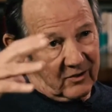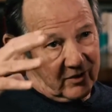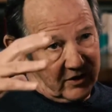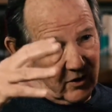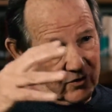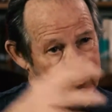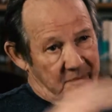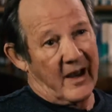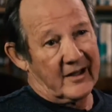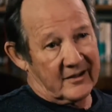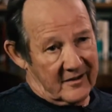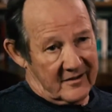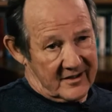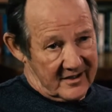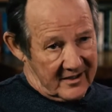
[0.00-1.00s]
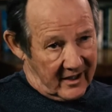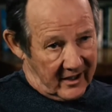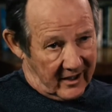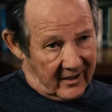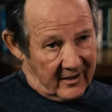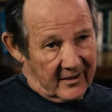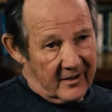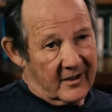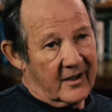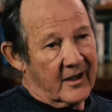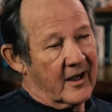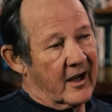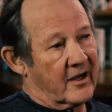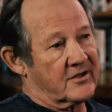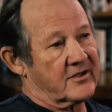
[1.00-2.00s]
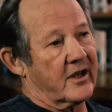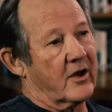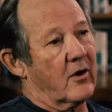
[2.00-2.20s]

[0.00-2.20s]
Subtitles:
so it goes back to the city and say,